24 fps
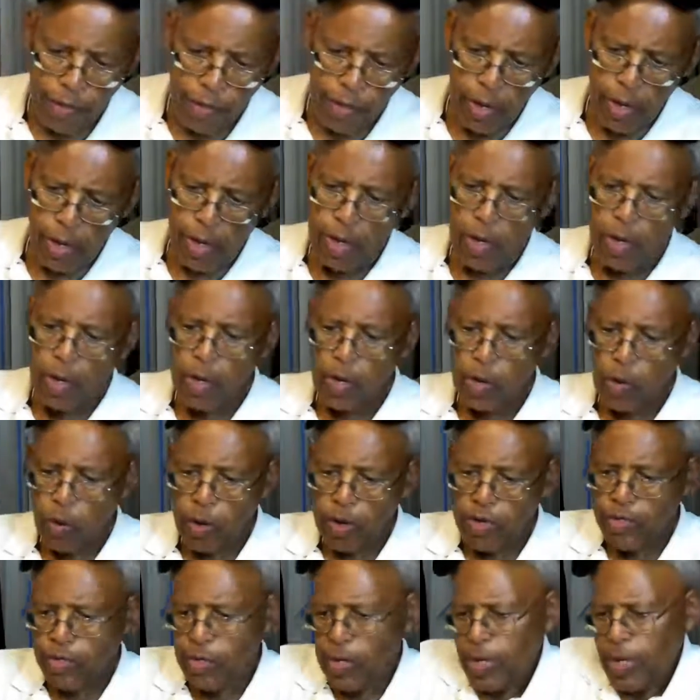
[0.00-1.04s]
the
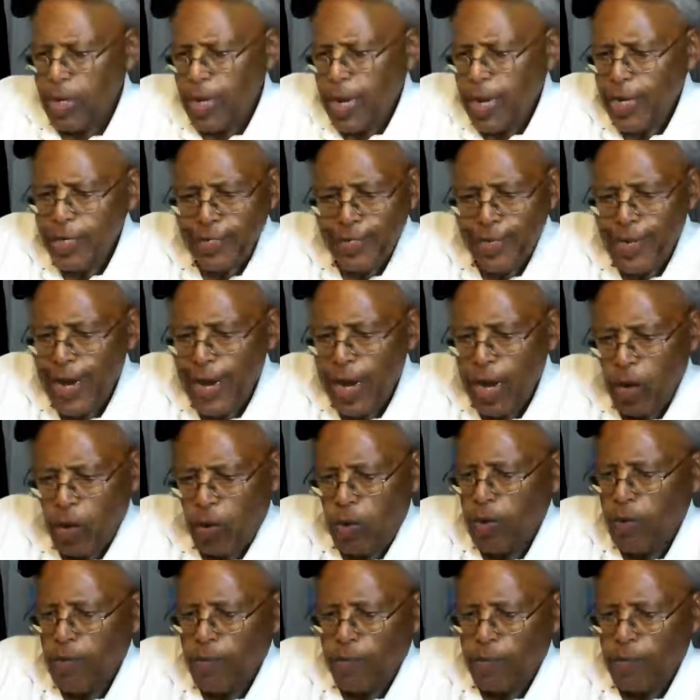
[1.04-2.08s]
Lord. So he lays it out
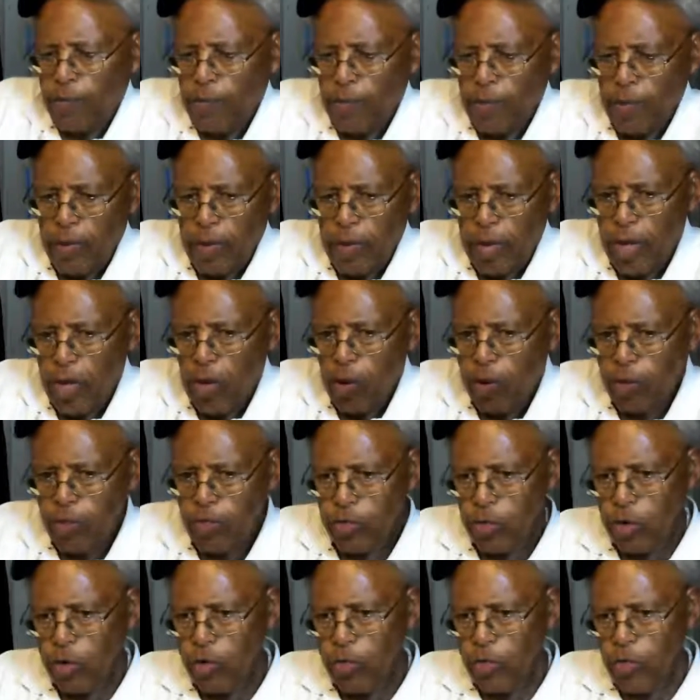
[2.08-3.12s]
in no
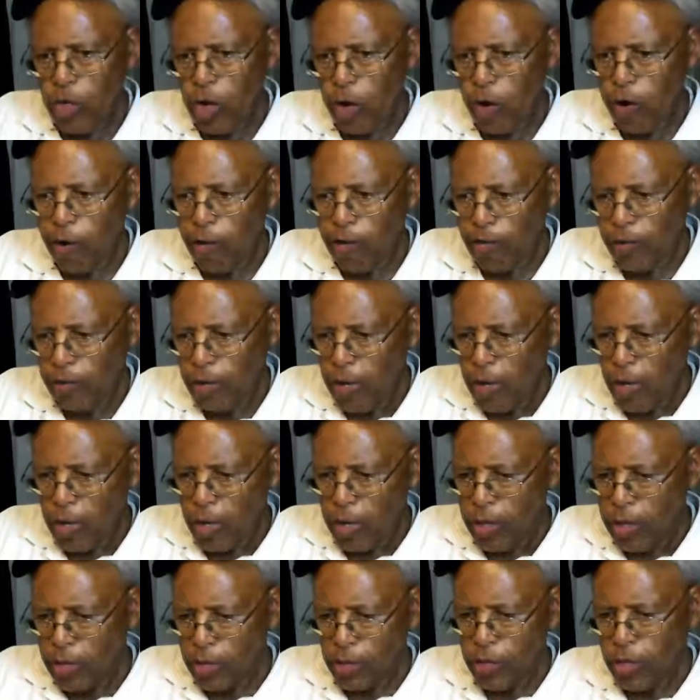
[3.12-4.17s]
uncertain terms.
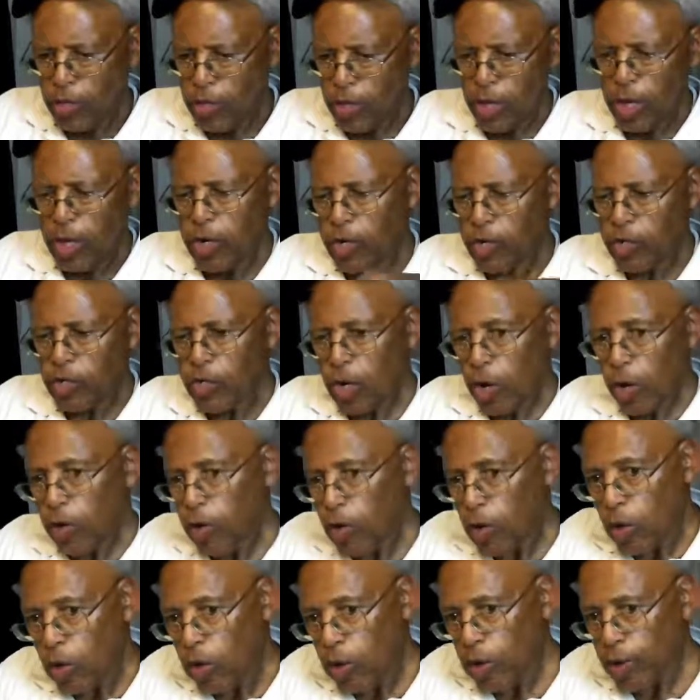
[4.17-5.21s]
This is the inner
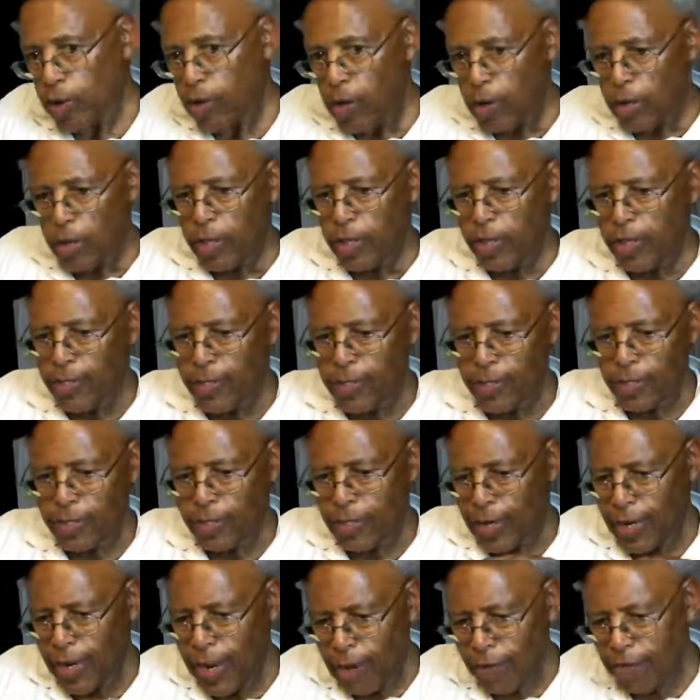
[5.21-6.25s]
circle. This is
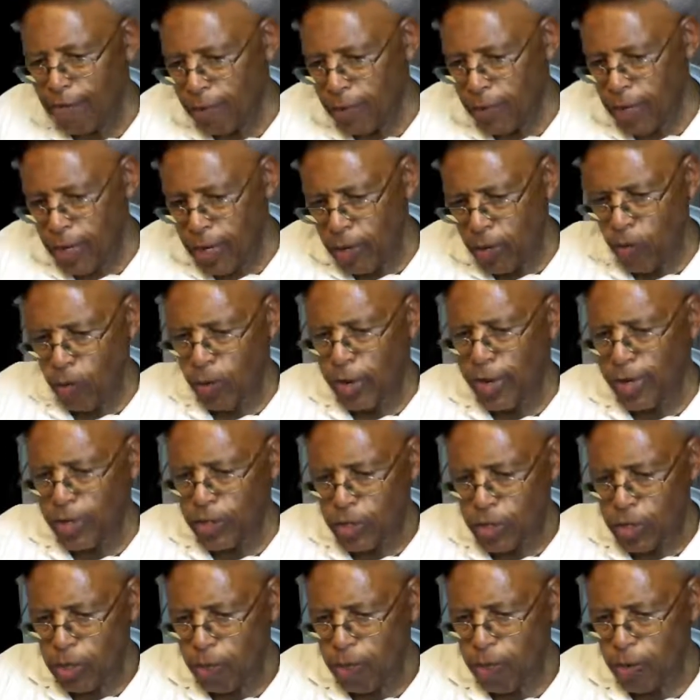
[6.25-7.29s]
the level at
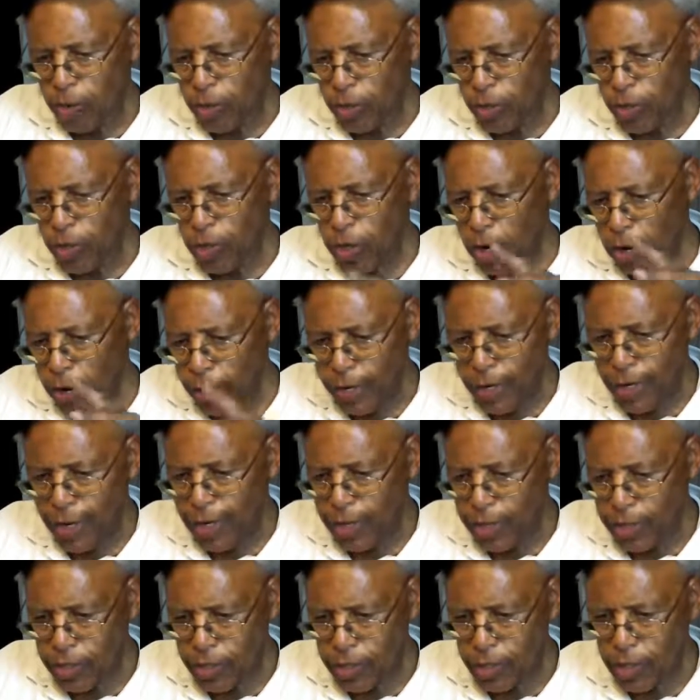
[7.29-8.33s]
which the
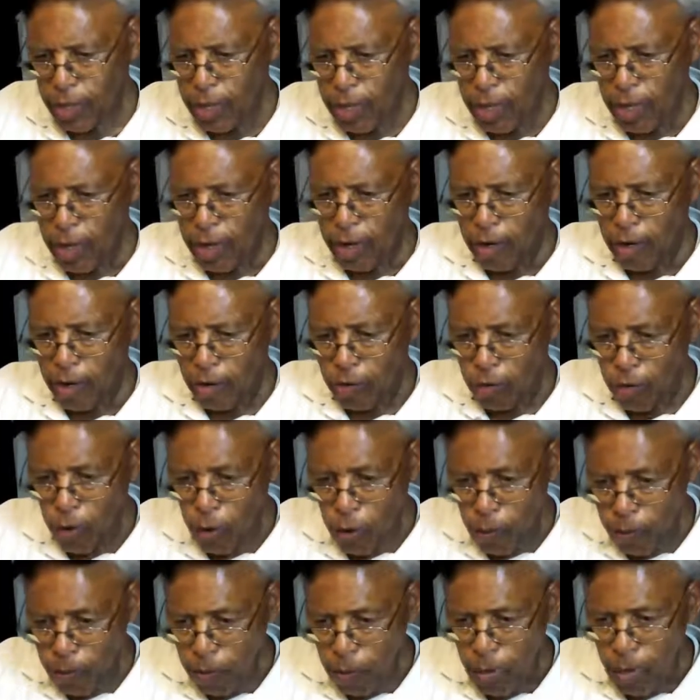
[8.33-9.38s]
Prototokos
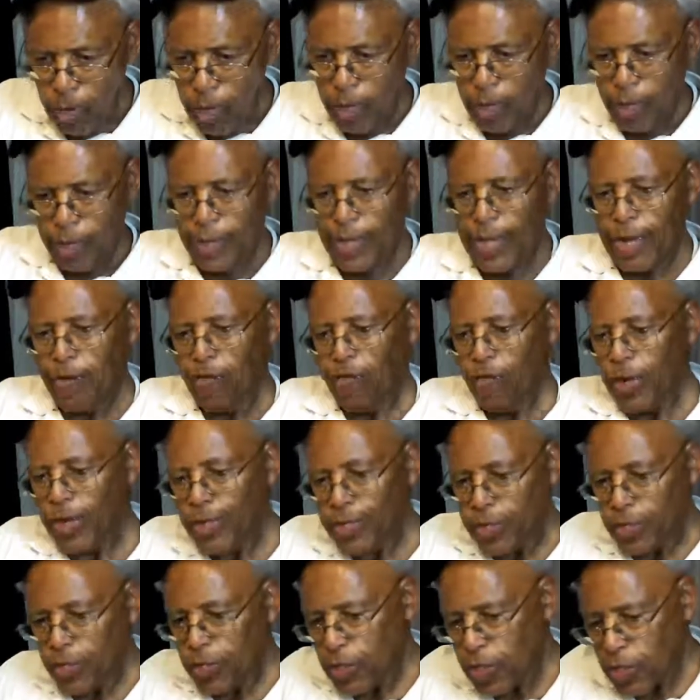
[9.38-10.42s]
group that
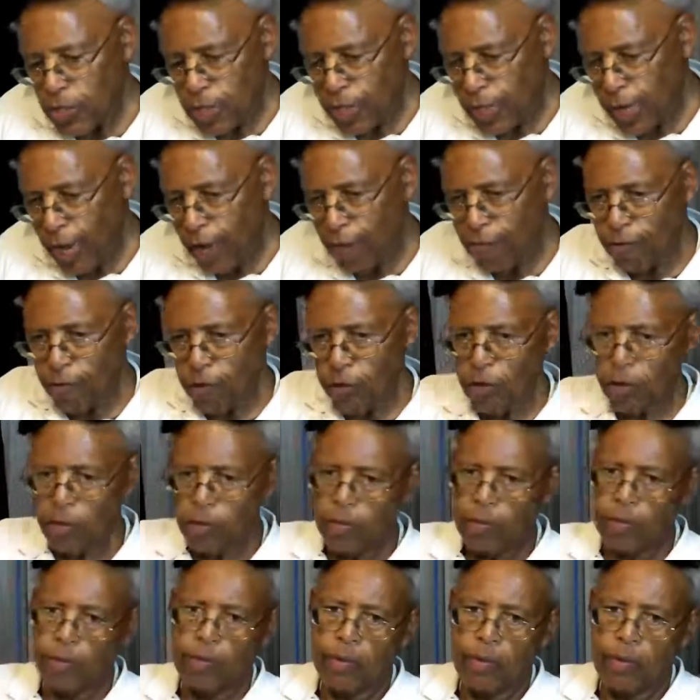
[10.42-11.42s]
reaches this level